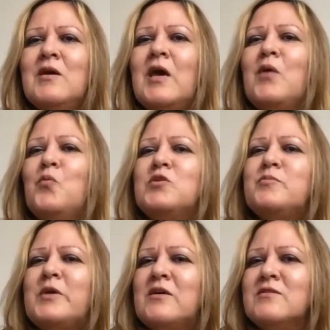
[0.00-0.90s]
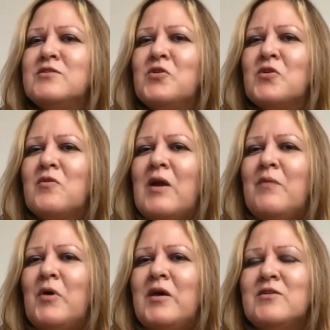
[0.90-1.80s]
it was because your grandma
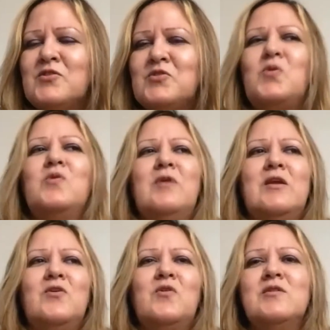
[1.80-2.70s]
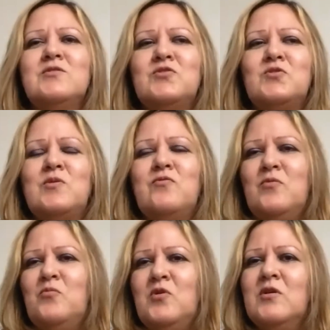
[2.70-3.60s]
had a store right across the street from
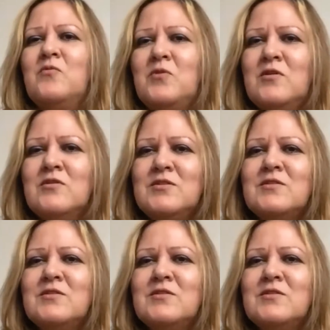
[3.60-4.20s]
where he worked.